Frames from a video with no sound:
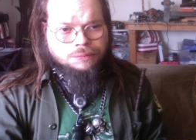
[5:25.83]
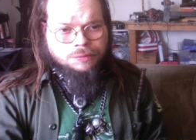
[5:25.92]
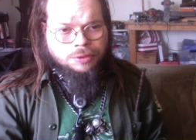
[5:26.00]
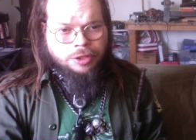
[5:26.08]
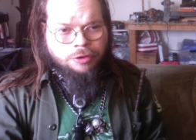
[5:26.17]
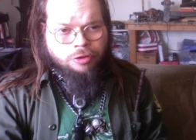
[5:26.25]

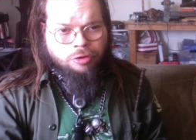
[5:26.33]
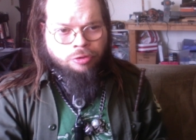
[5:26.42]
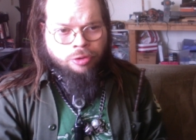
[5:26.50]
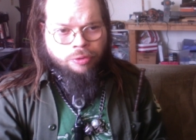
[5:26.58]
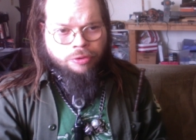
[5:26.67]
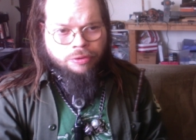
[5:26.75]
Now, a
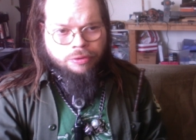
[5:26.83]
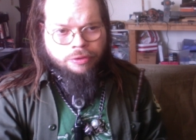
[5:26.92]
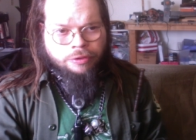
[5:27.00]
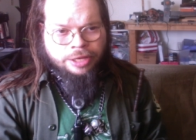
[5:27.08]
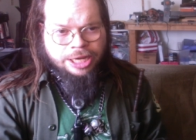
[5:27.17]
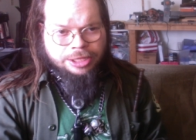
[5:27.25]
gross and
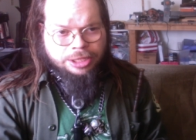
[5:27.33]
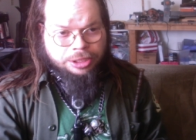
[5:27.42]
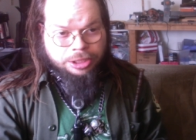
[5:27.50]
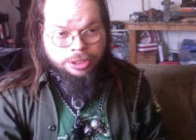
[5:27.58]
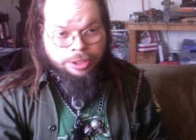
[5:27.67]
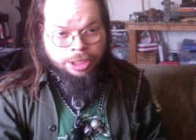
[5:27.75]
sad thing
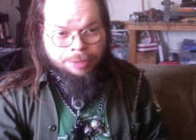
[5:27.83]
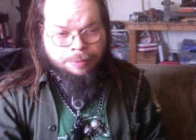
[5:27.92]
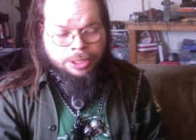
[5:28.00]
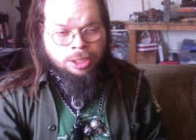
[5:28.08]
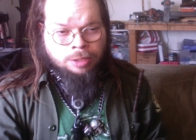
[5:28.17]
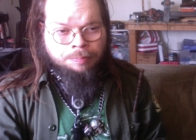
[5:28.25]
to think
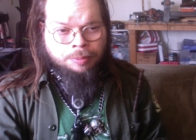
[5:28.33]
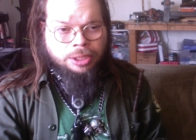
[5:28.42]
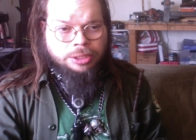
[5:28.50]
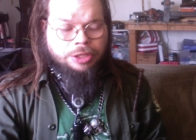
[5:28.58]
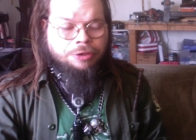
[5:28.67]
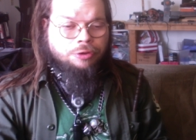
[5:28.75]
about,
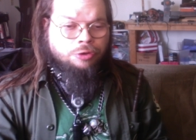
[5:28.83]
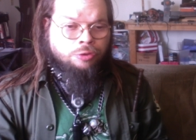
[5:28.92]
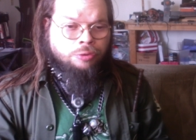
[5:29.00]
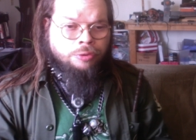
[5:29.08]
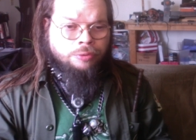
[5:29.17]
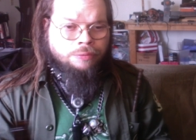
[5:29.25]
but it's the
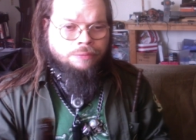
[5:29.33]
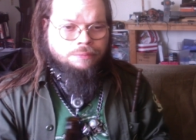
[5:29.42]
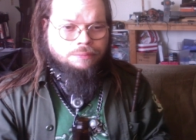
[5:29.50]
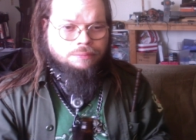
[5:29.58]
truth.